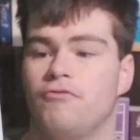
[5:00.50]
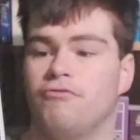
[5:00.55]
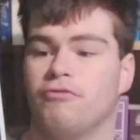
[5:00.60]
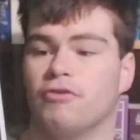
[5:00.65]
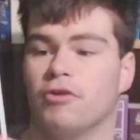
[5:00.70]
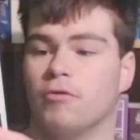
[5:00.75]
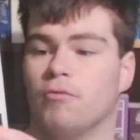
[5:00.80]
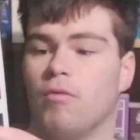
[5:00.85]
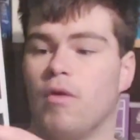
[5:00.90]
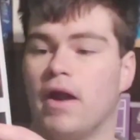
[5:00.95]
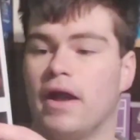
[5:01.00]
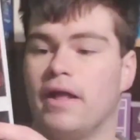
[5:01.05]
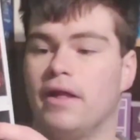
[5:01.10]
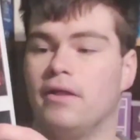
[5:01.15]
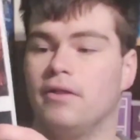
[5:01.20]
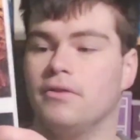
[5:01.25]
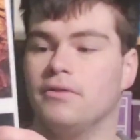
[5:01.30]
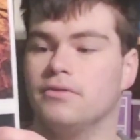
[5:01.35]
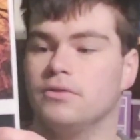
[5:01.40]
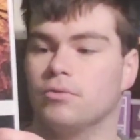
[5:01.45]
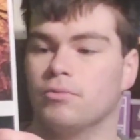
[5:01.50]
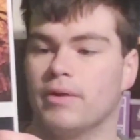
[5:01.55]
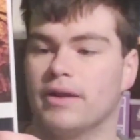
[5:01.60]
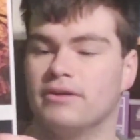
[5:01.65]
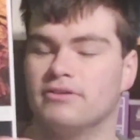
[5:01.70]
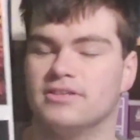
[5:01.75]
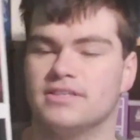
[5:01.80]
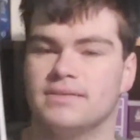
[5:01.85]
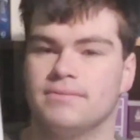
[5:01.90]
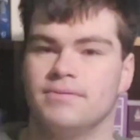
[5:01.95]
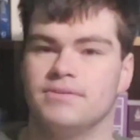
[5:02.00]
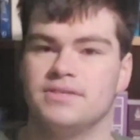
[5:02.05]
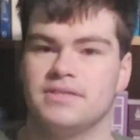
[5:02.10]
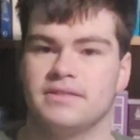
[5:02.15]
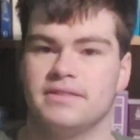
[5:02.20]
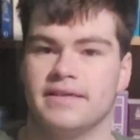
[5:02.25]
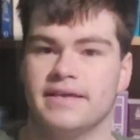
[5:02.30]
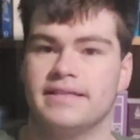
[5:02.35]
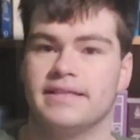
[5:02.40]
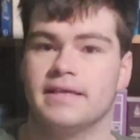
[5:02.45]
for a while, the reader is supposed to
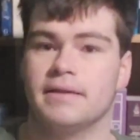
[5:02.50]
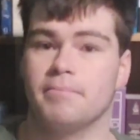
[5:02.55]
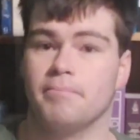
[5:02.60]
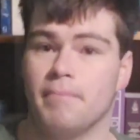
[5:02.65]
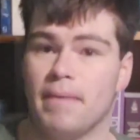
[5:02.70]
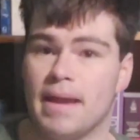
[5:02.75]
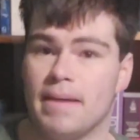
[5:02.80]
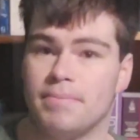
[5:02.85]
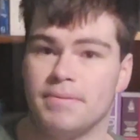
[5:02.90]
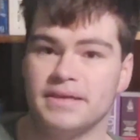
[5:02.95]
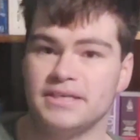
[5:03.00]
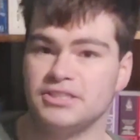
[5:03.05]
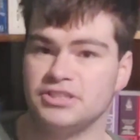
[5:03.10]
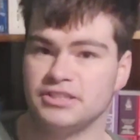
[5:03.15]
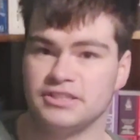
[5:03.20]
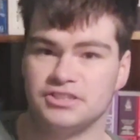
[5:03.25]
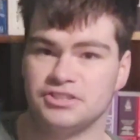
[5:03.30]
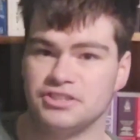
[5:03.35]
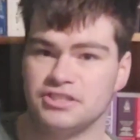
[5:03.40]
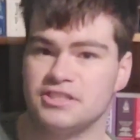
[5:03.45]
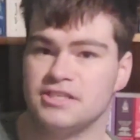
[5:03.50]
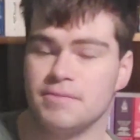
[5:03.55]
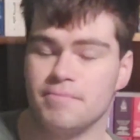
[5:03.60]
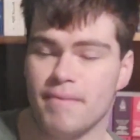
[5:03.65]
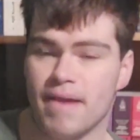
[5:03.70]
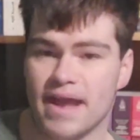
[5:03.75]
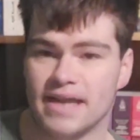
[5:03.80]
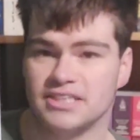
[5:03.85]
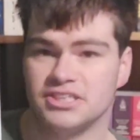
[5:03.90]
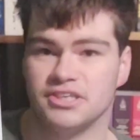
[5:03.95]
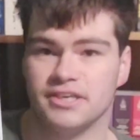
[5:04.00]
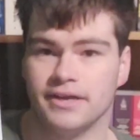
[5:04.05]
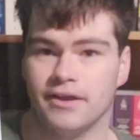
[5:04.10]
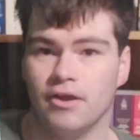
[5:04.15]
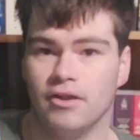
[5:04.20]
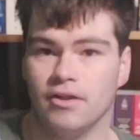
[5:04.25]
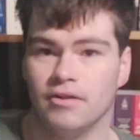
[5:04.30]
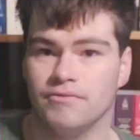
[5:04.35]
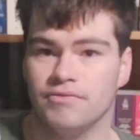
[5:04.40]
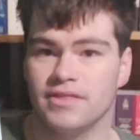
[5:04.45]
think that maybe she's just imagining
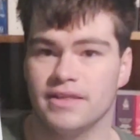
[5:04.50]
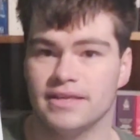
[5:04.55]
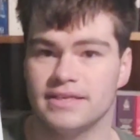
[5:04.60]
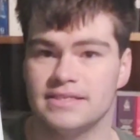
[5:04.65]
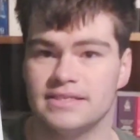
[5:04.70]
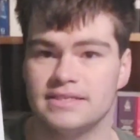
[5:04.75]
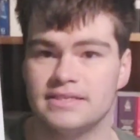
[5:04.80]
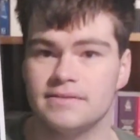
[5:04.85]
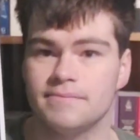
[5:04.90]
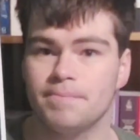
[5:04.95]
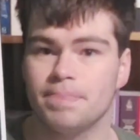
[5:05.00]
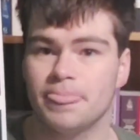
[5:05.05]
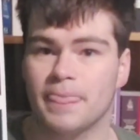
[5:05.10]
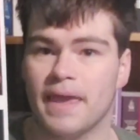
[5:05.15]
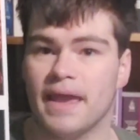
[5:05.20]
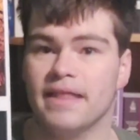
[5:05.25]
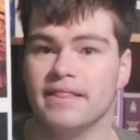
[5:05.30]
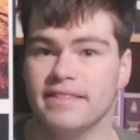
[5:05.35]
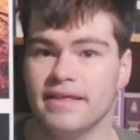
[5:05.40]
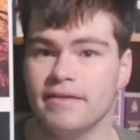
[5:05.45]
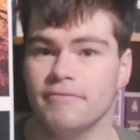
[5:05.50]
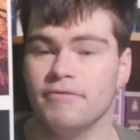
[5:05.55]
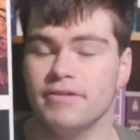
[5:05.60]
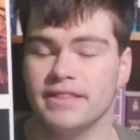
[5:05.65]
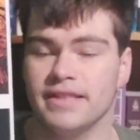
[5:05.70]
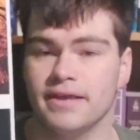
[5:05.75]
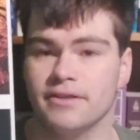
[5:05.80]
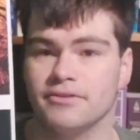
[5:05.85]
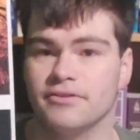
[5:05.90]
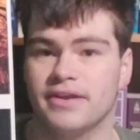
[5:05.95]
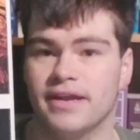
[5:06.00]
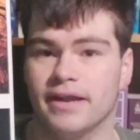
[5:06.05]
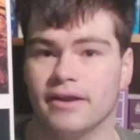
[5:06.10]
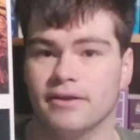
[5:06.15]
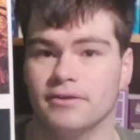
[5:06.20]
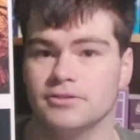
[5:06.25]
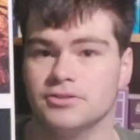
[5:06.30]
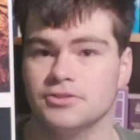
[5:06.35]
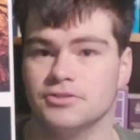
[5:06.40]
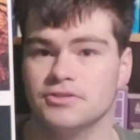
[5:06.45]
all of this. And then when the other
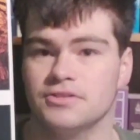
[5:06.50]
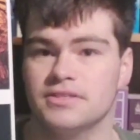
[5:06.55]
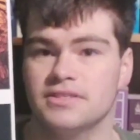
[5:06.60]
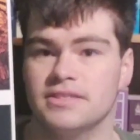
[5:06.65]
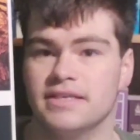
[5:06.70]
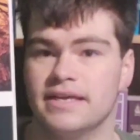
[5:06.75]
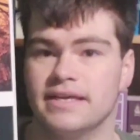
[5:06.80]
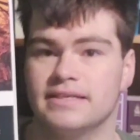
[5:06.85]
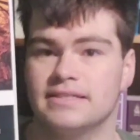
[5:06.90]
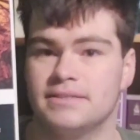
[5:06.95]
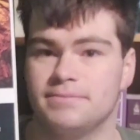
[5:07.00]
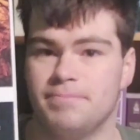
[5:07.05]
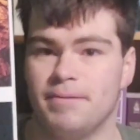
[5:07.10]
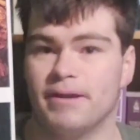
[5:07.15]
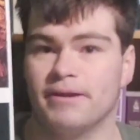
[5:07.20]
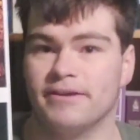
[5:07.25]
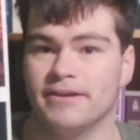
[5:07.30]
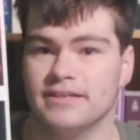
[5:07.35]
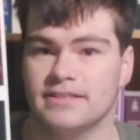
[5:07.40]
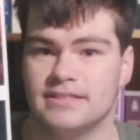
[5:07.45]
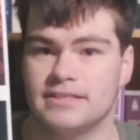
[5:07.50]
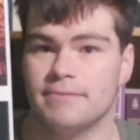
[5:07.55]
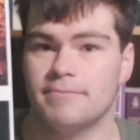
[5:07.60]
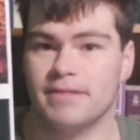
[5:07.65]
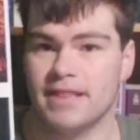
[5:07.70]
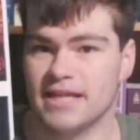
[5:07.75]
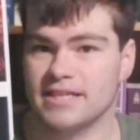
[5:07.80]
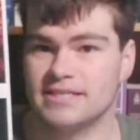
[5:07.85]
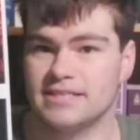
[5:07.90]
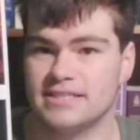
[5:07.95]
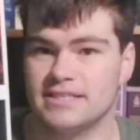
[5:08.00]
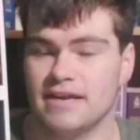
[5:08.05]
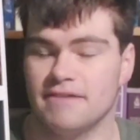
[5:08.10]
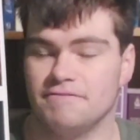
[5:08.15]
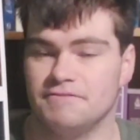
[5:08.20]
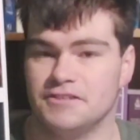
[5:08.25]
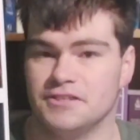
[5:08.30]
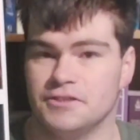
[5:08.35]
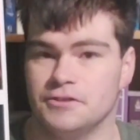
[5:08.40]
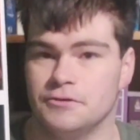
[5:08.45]
characters experience some of that stuff
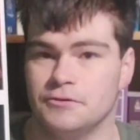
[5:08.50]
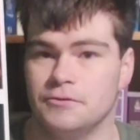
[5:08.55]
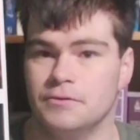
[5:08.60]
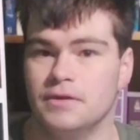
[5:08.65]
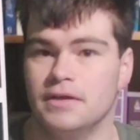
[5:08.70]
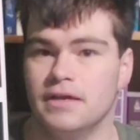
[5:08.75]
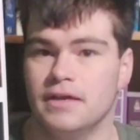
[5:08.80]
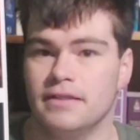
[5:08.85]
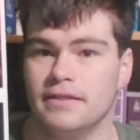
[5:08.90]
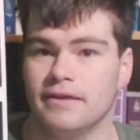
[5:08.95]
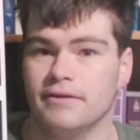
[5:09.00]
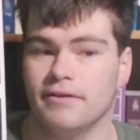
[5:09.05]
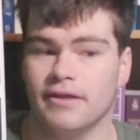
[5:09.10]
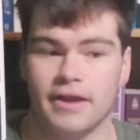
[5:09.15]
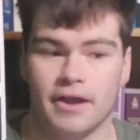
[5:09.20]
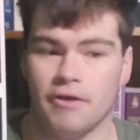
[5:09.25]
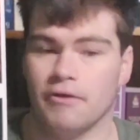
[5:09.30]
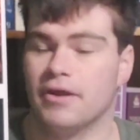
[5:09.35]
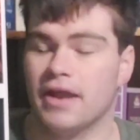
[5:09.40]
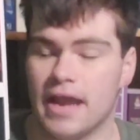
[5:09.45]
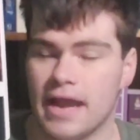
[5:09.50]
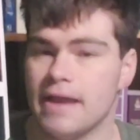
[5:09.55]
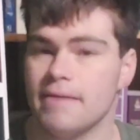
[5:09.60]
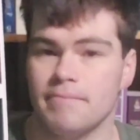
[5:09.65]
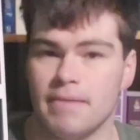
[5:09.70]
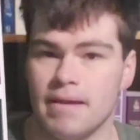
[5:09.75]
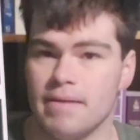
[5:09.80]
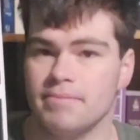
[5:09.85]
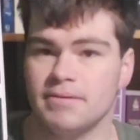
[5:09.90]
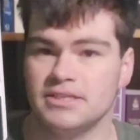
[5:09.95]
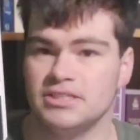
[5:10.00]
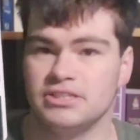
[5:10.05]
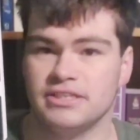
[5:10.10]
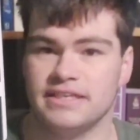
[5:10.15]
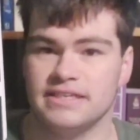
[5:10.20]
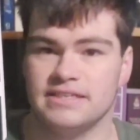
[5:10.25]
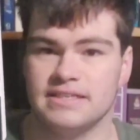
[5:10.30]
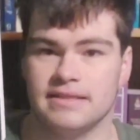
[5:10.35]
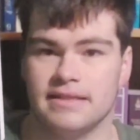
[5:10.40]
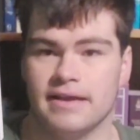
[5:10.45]
too, they're like, okay, maybe she
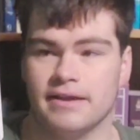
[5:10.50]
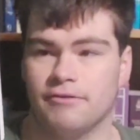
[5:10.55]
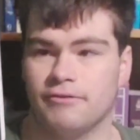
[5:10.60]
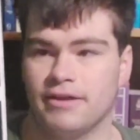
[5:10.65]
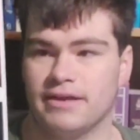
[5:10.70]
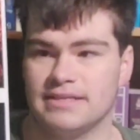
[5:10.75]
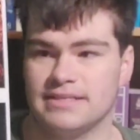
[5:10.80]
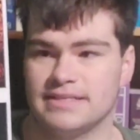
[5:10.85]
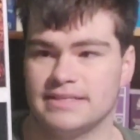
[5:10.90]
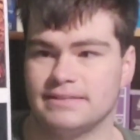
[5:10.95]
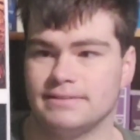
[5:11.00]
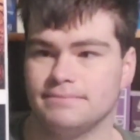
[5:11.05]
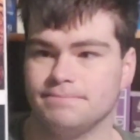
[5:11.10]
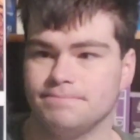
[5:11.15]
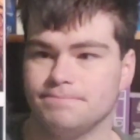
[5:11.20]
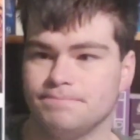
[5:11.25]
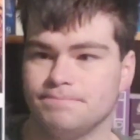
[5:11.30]
isn't that crazy.